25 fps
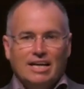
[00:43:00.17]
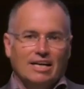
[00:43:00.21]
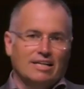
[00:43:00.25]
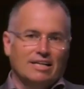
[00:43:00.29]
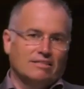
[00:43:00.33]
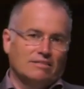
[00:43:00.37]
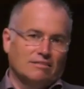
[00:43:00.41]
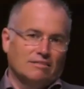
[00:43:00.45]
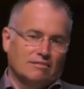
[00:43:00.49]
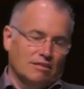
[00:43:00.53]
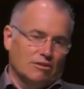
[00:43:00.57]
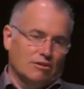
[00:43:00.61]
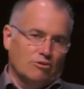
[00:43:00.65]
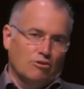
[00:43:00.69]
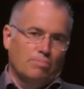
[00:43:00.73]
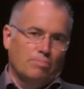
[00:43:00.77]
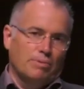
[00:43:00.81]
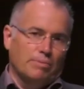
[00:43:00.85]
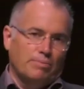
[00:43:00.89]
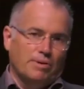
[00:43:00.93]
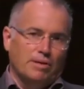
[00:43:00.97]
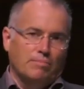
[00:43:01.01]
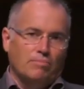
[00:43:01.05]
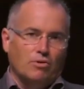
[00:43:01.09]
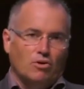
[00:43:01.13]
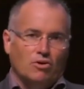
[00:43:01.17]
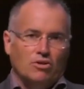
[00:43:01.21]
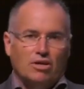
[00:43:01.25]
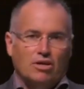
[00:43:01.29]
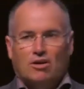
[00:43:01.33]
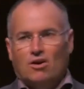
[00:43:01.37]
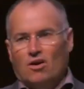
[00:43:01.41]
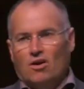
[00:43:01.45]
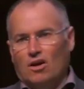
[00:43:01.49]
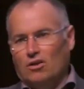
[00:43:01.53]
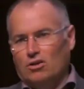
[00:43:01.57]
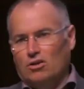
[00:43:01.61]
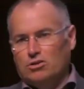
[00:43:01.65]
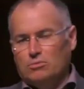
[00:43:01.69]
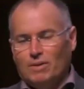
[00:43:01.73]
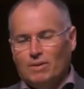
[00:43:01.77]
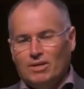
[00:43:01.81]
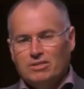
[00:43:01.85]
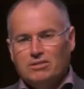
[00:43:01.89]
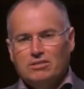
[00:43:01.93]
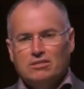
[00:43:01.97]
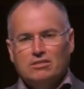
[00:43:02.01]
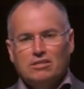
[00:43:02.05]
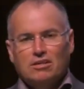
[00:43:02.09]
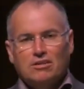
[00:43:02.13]
it's the group of people that Carlos
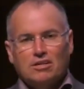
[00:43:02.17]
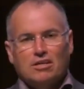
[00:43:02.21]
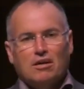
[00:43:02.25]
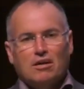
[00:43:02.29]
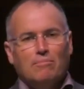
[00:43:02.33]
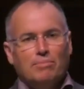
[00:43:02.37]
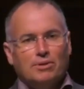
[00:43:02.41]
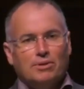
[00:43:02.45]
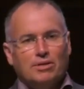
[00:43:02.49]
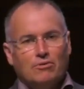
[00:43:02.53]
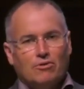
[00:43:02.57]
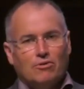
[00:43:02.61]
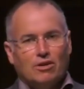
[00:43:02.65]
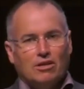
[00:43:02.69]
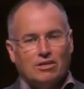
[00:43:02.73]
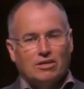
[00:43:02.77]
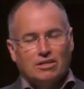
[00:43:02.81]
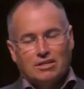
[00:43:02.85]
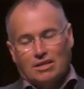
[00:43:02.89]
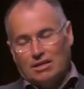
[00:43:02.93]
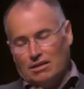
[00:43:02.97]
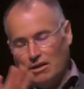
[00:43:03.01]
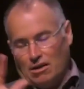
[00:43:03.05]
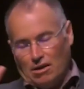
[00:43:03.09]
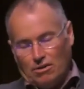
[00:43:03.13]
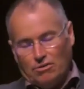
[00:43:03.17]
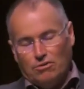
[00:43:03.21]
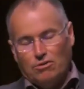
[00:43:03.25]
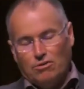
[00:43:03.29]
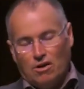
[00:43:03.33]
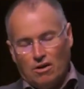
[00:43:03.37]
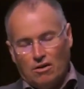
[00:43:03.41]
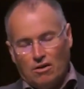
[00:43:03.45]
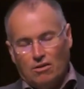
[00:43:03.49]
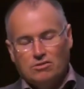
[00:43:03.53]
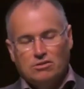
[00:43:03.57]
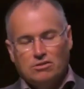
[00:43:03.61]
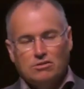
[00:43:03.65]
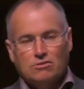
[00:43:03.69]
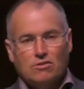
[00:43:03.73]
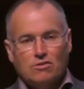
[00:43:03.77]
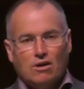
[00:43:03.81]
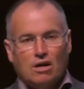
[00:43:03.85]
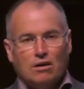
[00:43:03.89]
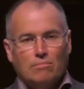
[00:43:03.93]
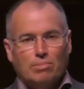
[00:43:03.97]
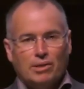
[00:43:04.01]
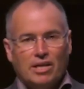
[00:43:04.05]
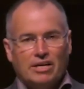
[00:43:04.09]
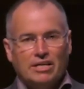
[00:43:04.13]
plus this other company we're looking at, although Carlos is
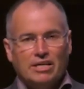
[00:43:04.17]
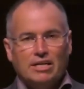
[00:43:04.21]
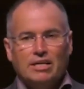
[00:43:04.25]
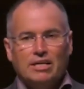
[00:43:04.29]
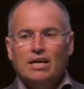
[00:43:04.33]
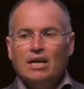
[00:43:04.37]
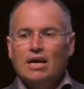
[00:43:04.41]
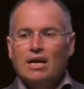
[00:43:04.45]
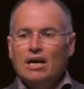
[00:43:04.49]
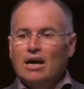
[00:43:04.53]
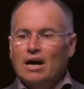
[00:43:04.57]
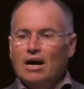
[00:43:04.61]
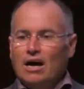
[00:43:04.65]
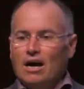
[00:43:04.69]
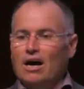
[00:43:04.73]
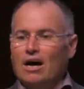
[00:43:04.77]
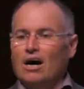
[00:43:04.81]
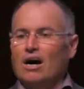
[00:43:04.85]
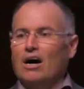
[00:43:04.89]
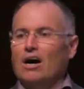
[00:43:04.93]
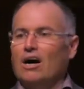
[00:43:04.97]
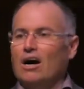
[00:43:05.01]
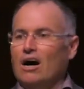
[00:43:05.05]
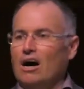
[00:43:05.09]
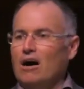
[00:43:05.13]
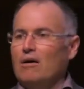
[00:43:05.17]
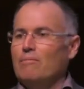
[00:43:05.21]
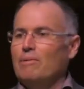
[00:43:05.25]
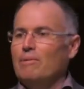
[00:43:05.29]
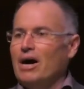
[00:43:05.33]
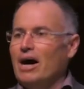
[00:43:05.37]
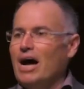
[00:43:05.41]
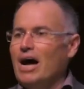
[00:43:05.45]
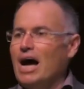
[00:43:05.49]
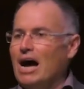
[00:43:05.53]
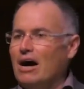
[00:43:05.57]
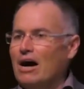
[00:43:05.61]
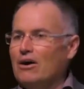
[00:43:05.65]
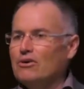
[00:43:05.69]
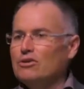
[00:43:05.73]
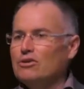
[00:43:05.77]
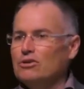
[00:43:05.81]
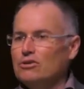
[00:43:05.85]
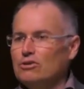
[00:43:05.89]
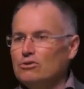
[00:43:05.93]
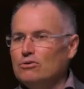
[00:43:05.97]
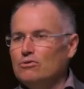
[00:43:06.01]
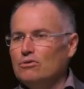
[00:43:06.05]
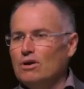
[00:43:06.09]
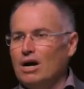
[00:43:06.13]
wrong plenty, about
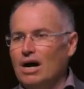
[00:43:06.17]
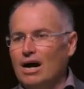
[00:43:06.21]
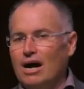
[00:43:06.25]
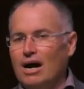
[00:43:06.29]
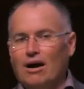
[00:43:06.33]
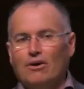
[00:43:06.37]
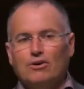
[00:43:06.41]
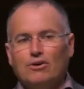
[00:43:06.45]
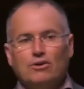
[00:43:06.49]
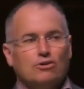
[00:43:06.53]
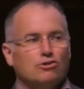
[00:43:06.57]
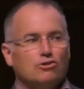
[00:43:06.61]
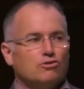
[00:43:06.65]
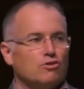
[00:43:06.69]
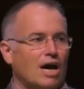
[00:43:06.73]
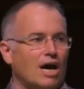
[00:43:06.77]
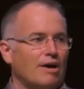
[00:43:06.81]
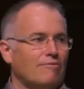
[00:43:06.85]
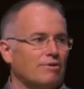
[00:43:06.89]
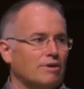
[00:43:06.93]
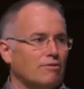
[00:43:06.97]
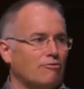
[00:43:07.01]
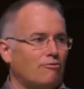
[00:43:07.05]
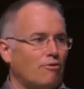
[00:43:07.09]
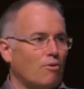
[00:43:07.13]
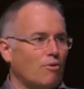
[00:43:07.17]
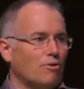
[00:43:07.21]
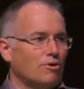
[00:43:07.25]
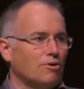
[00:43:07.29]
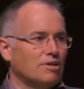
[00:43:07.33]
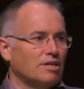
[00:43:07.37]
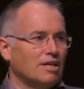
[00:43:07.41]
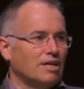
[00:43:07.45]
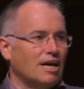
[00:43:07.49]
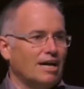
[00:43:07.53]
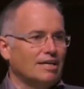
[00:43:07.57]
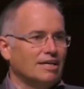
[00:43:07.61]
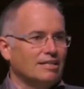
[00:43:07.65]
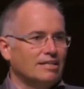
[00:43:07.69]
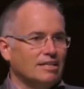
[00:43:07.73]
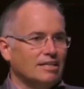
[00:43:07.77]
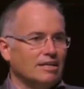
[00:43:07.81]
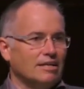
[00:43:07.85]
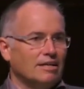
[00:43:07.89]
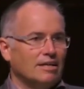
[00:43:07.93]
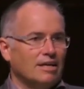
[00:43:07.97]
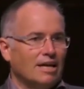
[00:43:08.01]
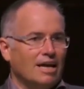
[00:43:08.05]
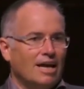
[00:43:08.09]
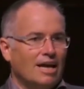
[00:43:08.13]
how you're driving forward the
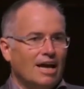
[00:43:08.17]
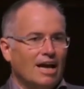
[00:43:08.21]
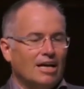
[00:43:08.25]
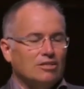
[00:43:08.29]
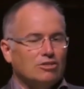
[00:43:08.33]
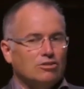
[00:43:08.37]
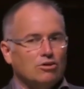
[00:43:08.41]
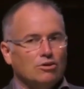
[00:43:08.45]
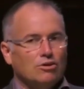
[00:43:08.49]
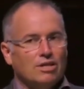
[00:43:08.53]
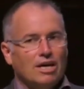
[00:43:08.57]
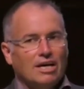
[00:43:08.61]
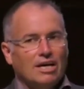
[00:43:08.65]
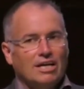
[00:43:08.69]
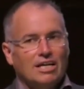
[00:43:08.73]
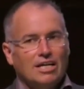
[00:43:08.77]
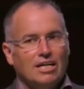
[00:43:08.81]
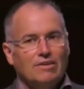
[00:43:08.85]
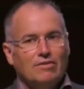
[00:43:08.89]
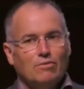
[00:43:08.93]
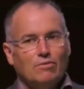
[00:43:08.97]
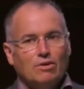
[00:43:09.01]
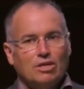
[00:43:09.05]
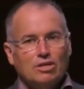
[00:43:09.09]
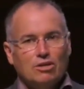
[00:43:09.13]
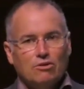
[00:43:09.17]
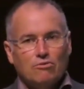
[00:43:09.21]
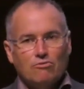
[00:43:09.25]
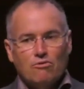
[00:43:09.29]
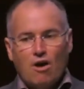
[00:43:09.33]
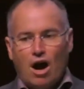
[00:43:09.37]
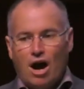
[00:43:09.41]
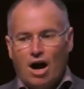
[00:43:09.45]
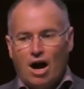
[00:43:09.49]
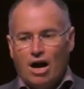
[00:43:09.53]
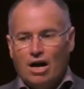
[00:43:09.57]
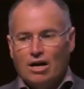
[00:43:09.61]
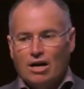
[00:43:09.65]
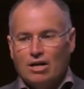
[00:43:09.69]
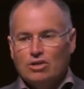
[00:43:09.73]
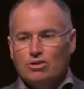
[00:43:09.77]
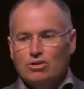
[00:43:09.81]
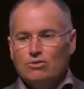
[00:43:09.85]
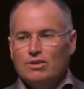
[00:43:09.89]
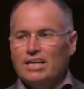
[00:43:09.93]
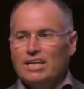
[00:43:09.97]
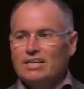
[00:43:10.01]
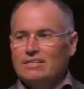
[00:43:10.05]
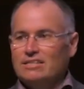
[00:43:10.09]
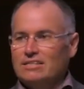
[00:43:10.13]
idea. And so that even when you're wrong, you
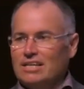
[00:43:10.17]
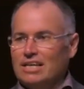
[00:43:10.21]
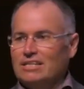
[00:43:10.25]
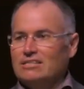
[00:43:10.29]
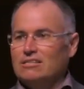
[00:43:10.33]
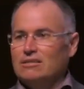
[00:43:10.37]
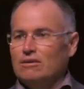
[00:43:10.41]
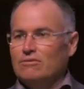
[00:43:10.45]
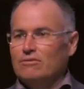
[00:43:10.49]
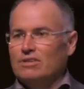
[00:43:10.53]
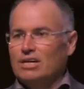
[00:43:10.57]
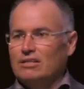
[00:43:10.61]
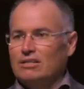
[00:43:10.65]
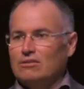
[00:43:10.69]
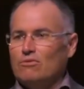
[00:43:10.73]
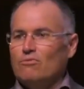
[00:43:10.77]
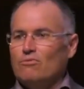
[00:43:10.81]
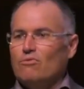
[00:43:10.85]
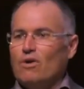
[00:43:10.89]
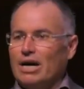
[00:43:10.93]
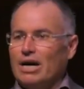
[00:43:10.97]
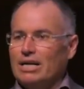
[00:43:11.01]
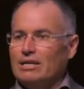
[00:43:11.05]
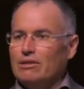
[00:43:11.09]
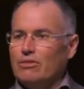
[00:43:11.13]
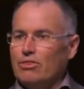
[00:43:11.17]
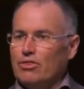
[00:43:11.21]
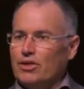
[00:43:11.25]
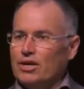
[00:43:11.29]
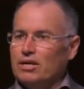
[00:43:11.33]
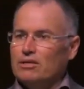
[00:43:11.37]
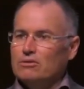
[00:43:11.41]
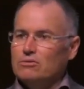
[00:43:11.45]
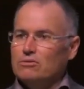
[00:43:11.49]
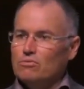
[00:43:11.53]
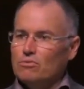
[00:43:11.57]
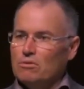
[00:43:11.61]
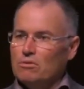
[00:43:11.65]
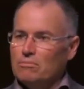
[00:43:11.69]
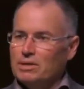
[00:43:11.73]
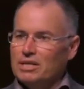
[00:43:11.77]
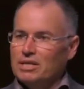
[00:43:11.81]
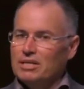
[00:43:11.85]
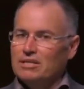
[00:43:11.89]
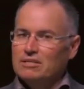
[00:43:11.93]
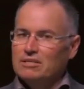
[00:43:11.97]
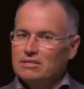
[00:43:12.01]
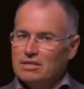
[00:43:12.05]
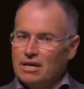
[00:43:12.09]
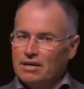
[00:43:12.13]
get a sense of that the right things were
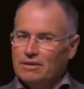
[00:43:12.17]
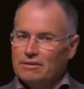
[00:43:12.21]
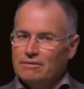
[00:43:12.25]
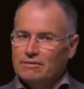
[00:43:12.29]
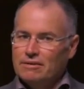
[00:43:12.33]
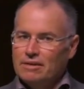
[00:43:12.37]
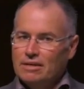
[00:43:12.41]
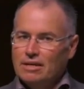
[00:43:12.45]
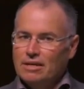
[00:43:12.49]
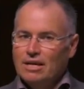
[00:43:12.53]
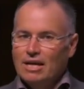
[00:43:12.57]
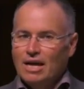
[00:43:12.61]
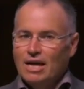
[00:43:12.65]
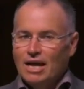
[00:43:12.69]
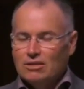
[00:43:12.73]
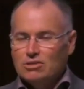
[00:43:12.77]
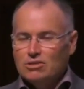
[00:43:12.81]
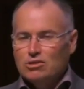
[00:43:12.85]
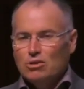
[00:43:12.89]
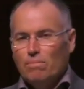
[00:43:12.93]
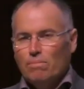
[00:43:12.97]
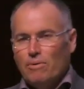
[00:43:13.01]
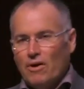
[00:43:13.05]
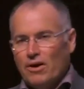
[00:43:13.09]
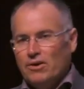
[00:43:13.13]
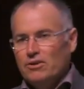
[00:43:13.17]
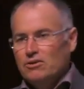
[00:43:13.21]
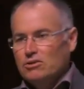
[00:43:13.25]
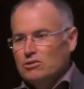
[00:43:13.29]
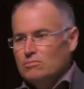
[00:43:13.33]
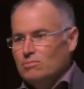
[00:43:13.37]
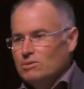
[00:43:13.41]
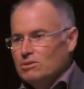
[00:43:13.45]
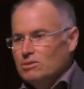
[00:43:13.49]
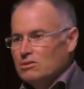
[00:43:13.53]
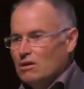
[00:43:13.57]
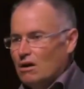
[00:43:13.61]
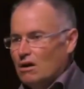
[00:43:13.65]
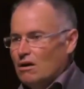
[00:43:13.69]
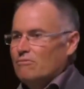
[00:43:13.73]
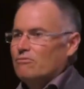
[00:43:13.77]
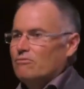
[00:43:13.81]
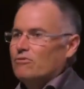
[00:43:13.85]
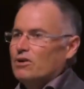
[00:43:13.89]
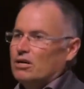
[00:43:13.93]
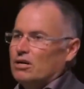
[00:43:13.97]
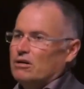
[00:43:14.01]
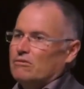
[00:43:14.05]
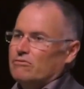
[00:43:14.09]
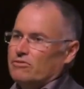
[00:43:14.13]
being done. And so partnerships are
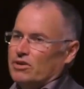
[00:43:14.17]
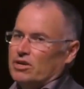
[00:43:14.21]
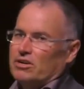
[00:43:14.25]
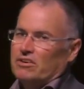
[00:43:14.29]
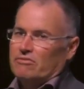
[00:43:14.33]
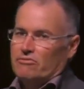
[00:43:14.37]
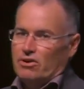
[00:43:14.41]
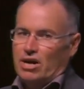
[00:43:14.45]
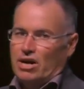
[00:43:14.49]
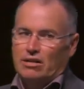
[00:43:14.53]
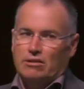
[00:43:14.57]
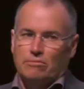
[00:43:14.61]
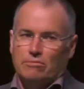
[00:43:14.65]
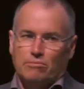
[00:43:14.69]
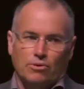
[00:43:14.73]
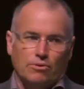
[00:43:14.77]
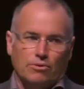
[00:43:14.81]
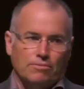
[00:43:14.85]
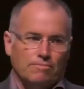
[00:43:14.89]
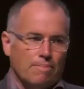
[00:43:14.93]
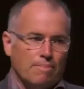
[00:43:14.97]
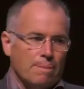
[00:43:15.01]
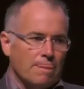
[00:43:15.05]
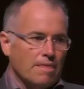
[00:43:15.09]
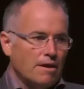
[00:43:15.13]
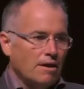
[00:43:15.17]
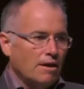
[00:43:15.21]
very, very valuable.